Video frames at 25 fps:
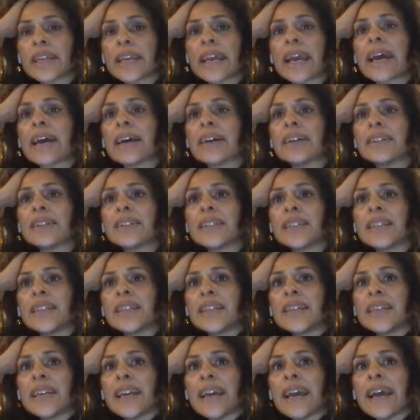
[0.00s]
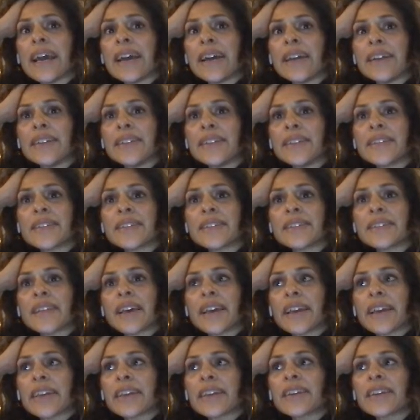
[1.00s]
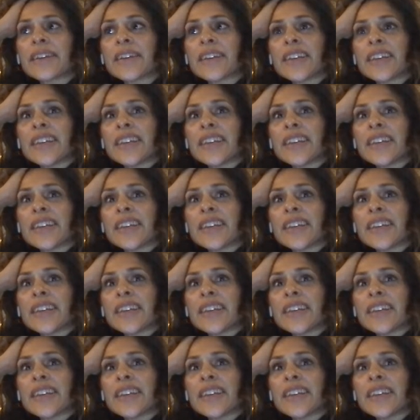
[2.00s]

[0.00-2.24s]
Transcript: cat. And like,